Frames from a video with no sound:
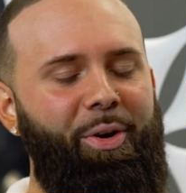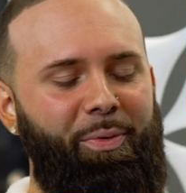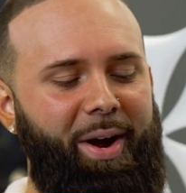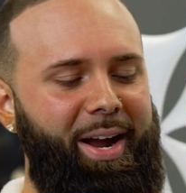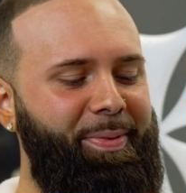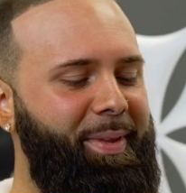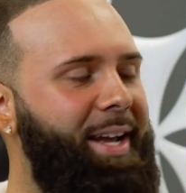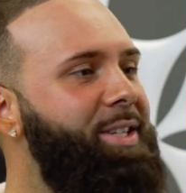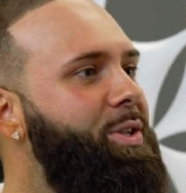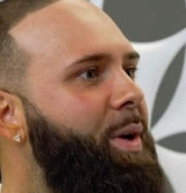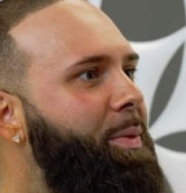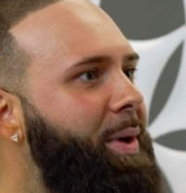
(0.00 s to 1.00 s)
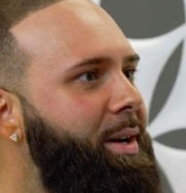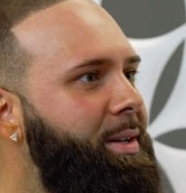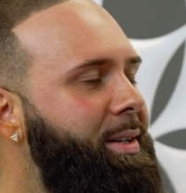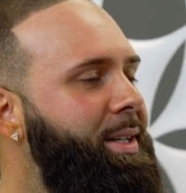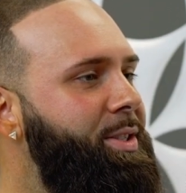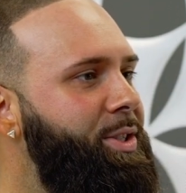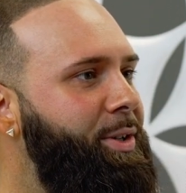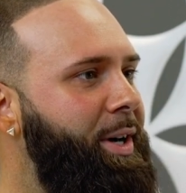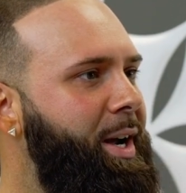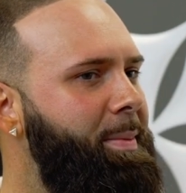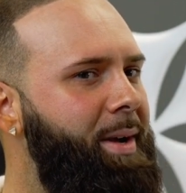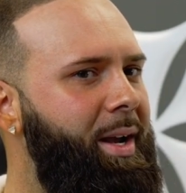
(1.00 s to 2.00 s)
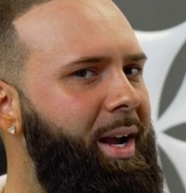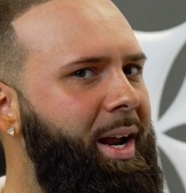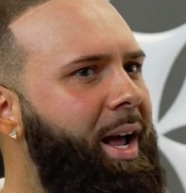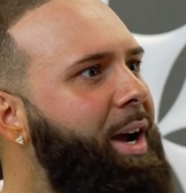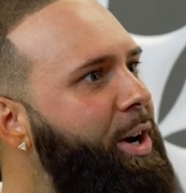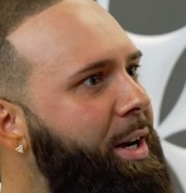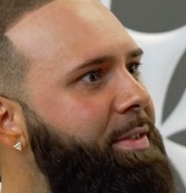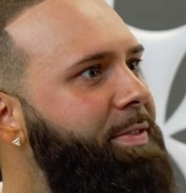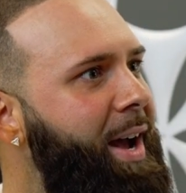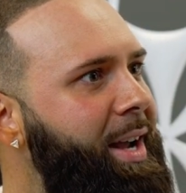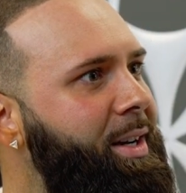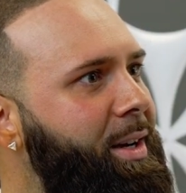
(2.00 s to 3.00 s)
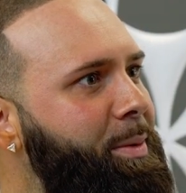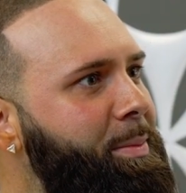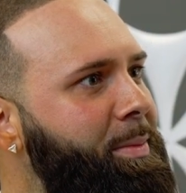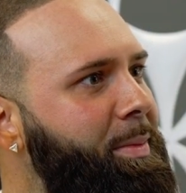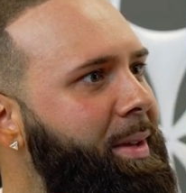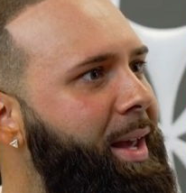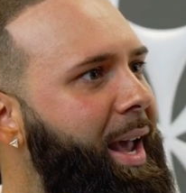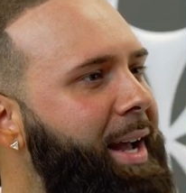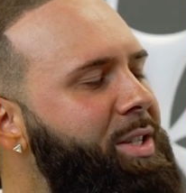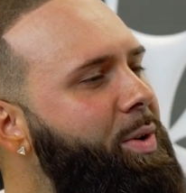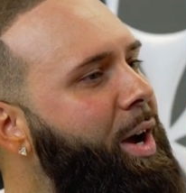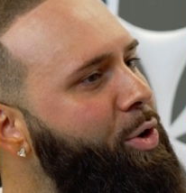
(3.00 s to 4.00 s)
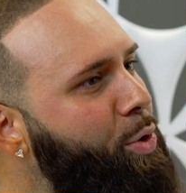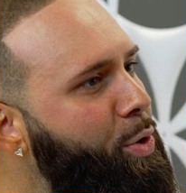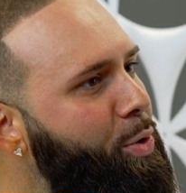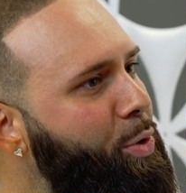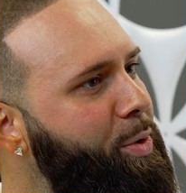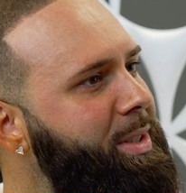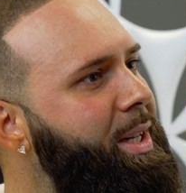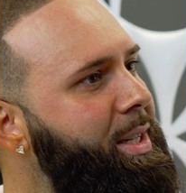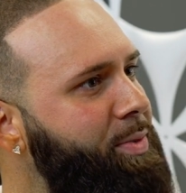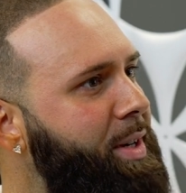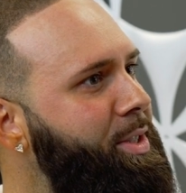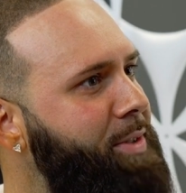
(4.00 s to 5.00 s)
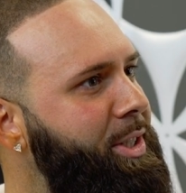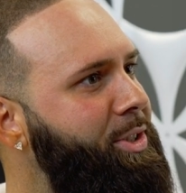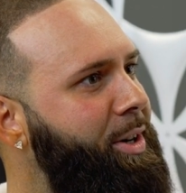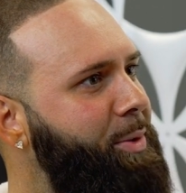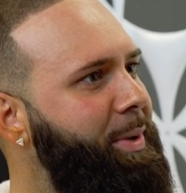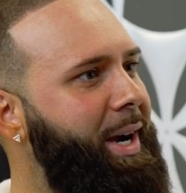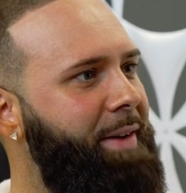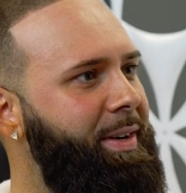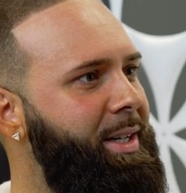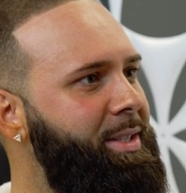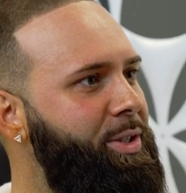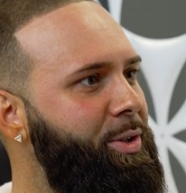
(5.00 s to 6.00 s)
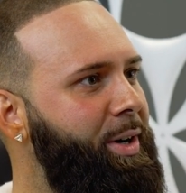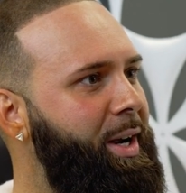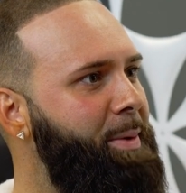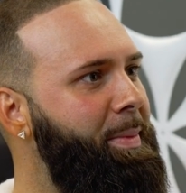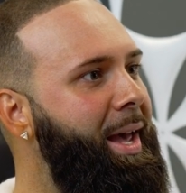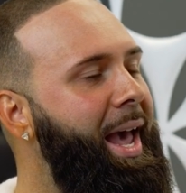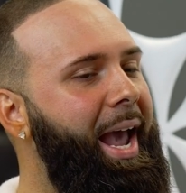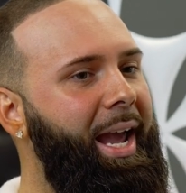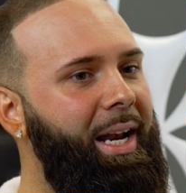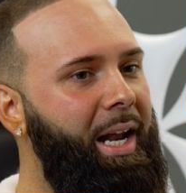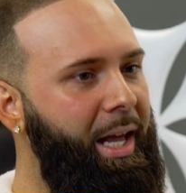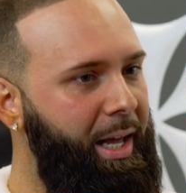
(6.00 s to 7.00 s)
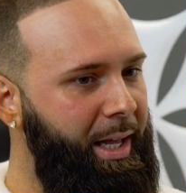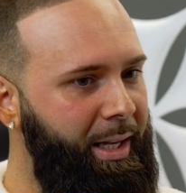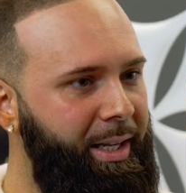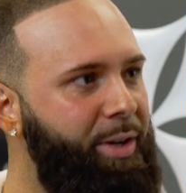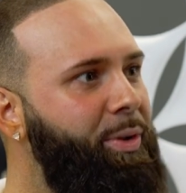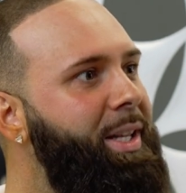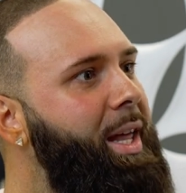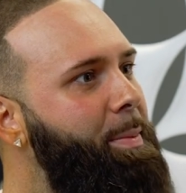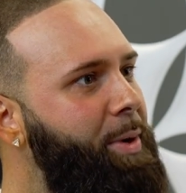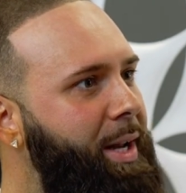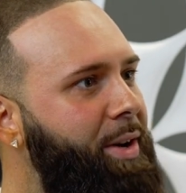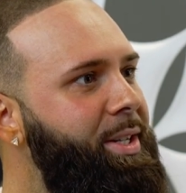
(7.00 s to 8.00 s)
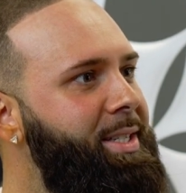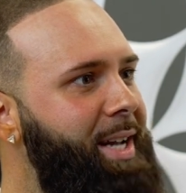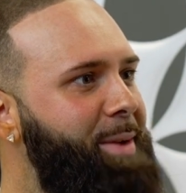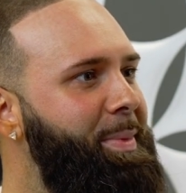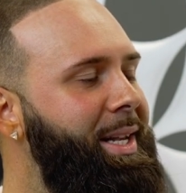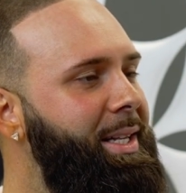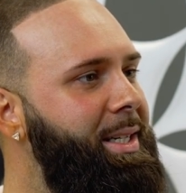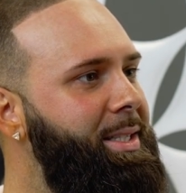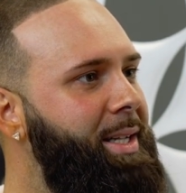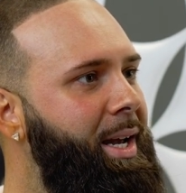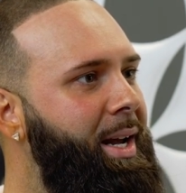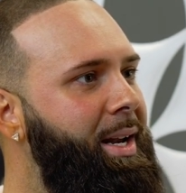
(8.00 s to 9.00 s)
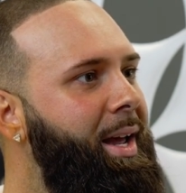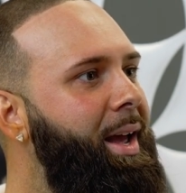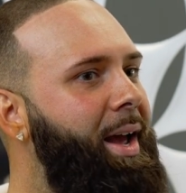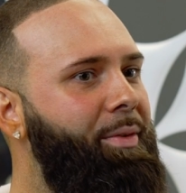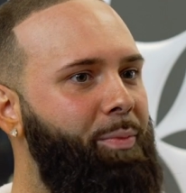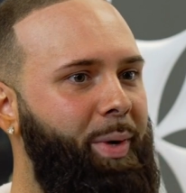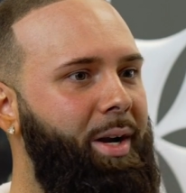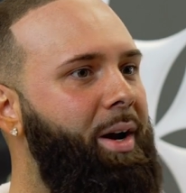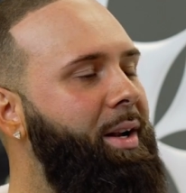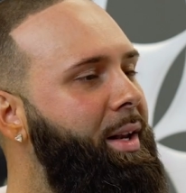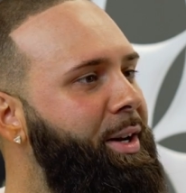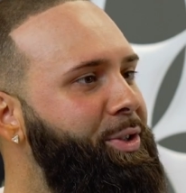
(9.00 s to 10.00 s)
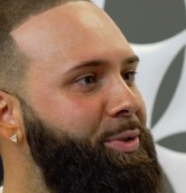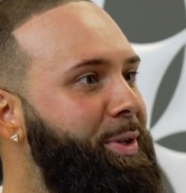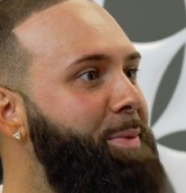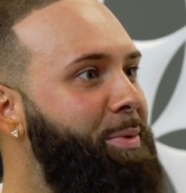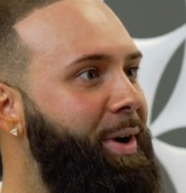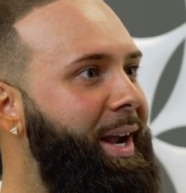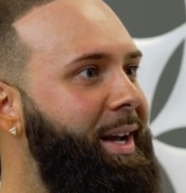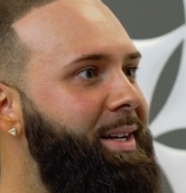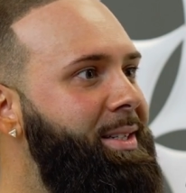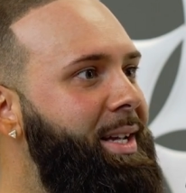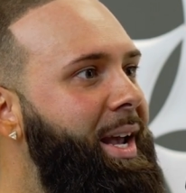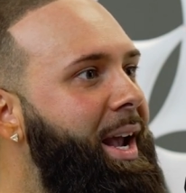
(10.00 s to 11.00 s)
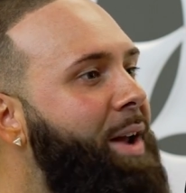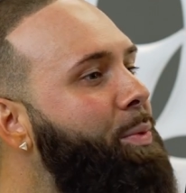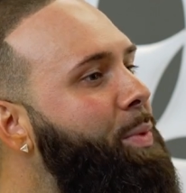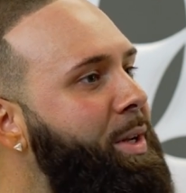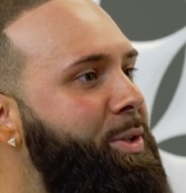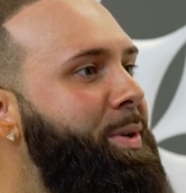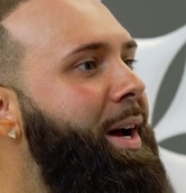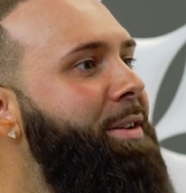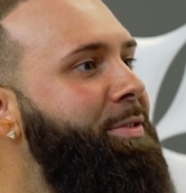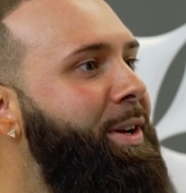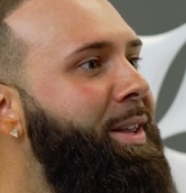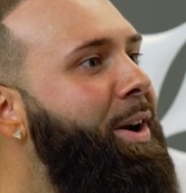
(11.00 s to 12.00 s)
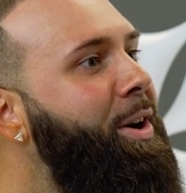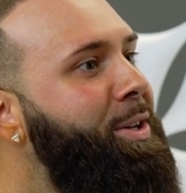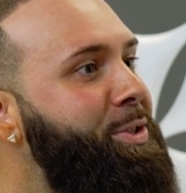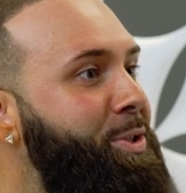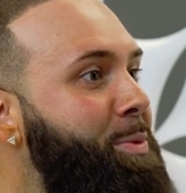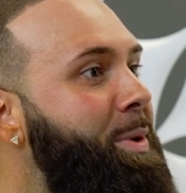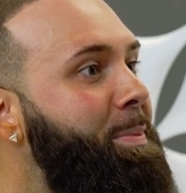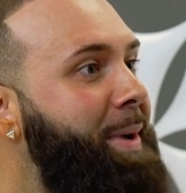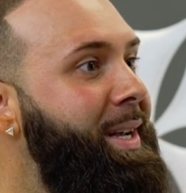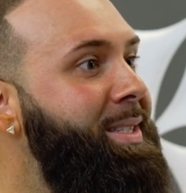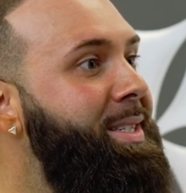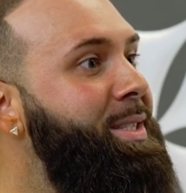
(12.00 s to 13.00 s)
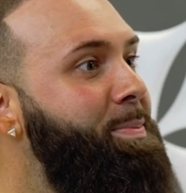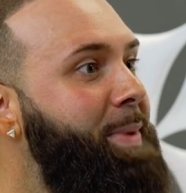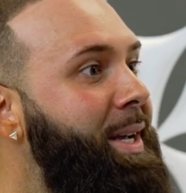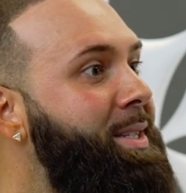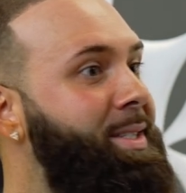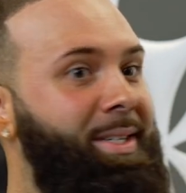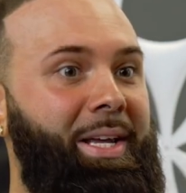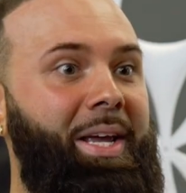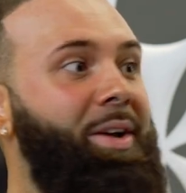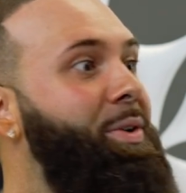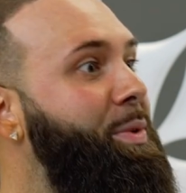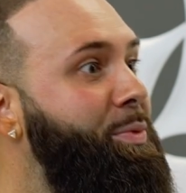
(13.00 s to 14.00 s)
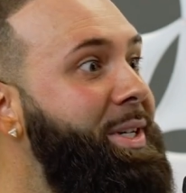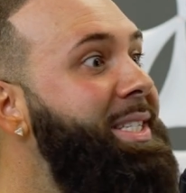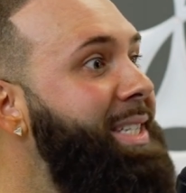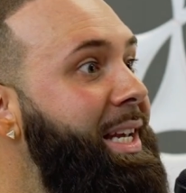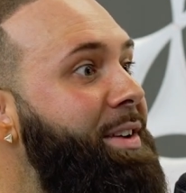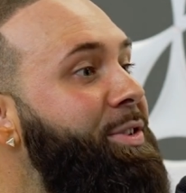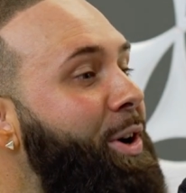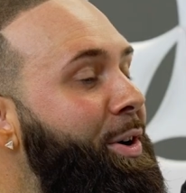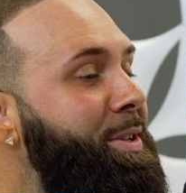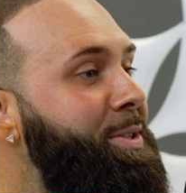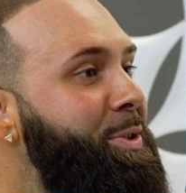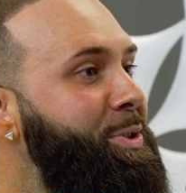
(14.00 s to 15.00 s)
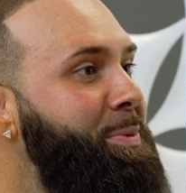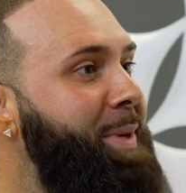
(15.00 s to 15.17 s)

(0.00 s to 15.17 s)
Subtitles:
Right? And so I went on Instagram and I couldn't find them. And so I Googled, does Restoration Hardware have an Instagram? And literally, they put out a statement that said, we are a luxury brand, and we do not feel that our consumer base is best received on social